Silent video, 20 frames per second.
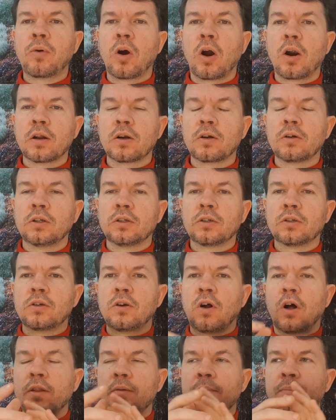particles and
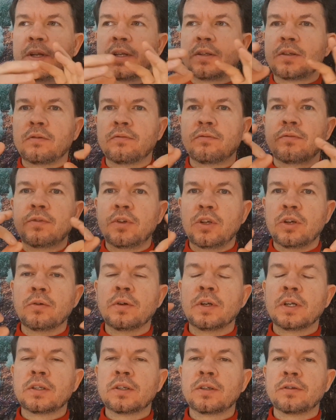all the bits of
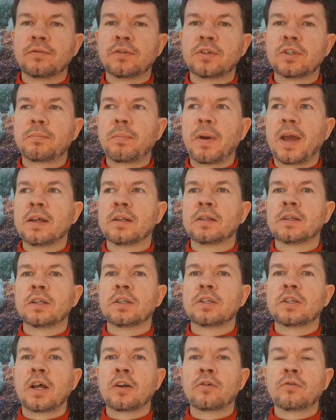units of space,
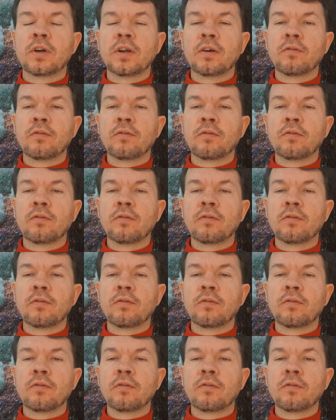etc.